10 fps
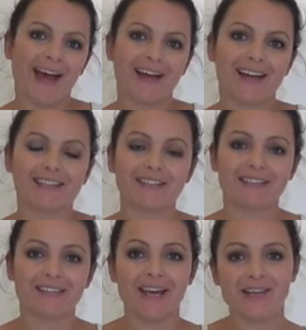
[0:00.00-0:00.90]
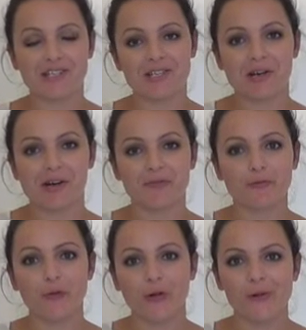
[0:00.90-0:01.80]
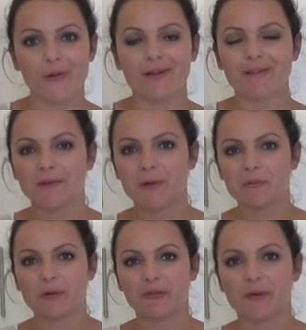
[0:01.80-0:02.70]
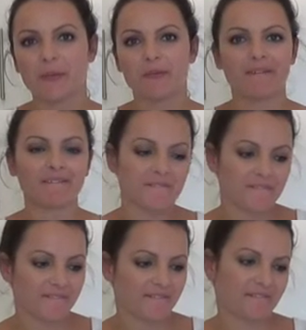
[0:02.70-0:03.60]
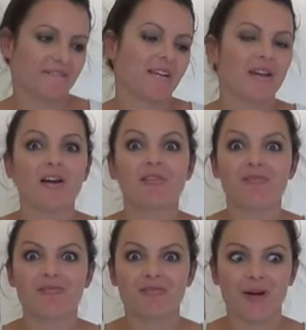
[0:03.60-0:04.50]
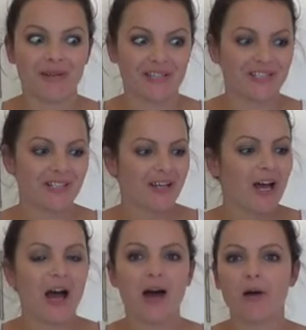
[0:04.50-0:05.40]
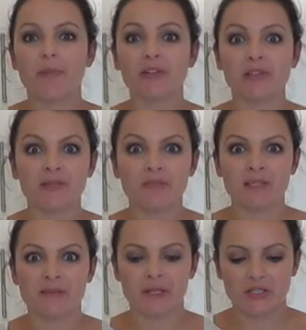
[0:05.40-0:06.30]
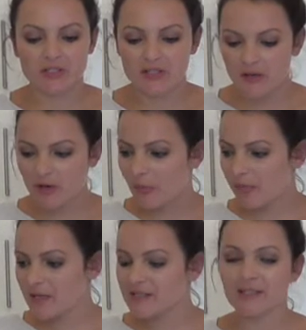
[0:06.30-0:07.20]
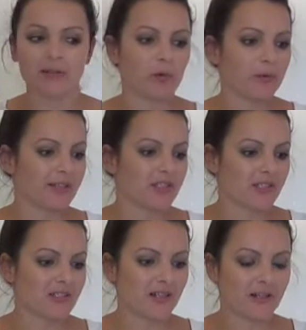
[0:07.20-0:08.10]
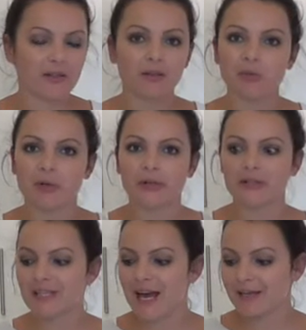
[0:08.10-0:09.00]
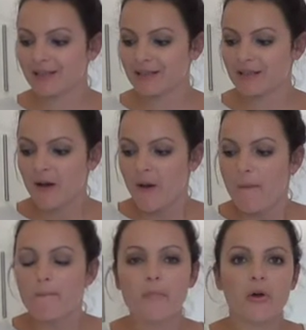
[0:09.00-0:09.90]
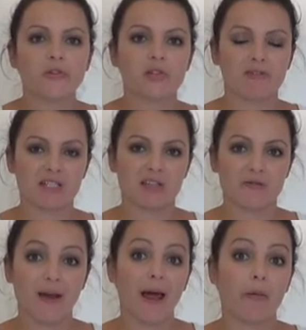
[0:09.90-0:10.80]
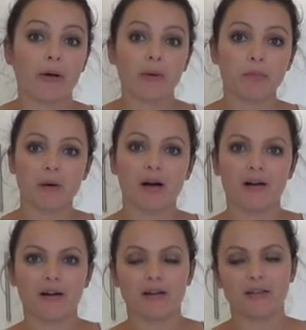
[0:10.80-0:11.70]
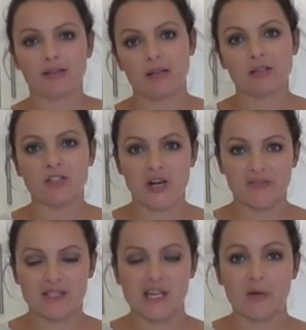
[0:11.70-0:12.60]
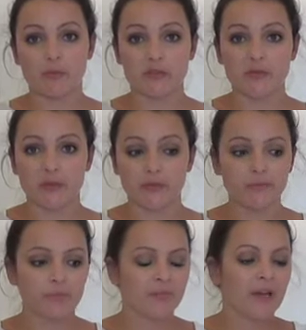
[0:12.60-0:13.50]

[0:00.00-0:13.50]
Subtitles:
and HD card full, no more film. Rubbish. But you didn't miss much. So basically what we had just done was added most of the rest of the flour, bar a generous tablespoon,